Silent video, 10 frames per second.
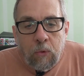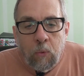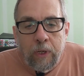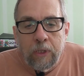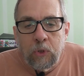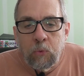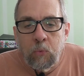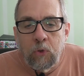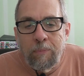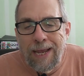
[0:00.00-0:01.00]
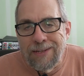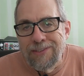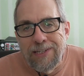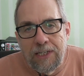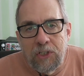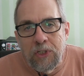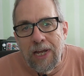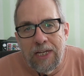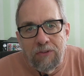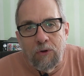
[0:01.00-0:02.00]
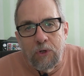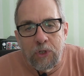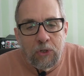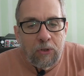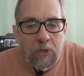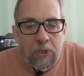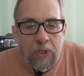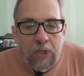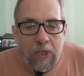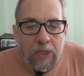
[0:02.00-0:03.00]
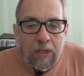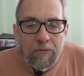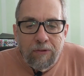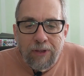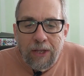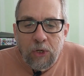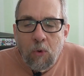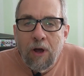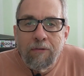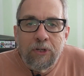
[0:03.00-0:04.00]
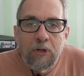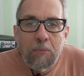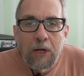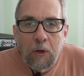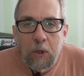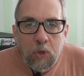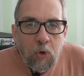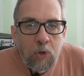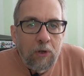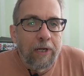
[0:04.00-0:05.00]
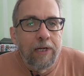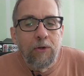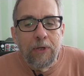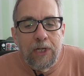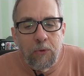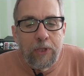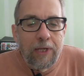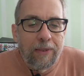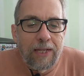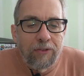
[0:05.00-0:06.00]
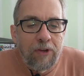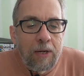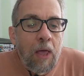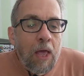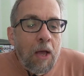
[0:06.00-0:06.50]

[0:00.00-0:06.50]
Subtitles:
which will pass the digitized version of the value off to your microcontroller, and you can deal with it, and that's fine.